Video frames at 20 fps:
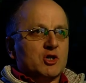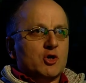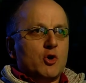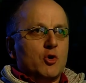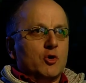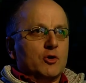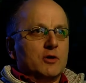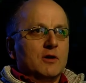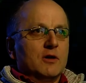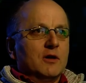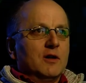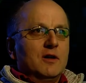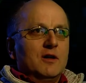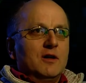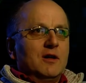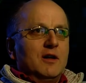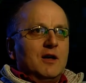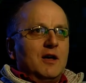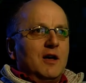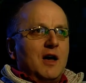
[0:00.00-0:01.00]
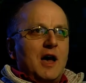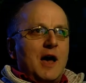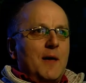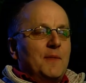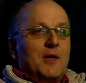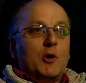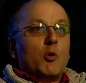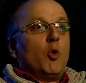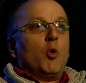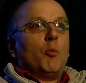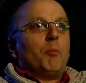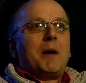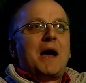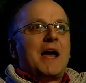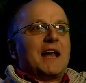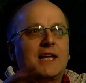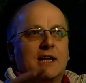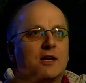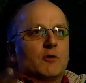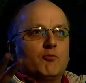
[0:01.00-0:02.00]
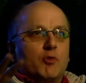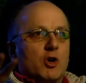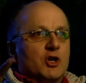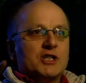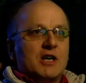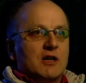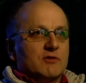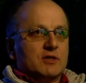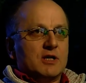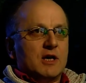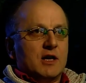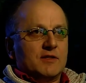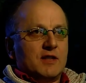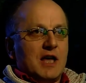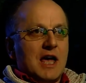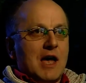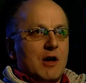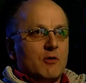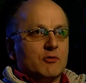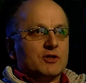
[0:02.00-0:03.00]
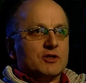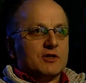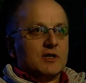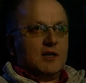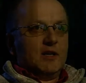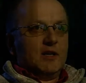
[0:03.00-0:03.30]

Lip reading: gone, and they all panic and rush outside the house.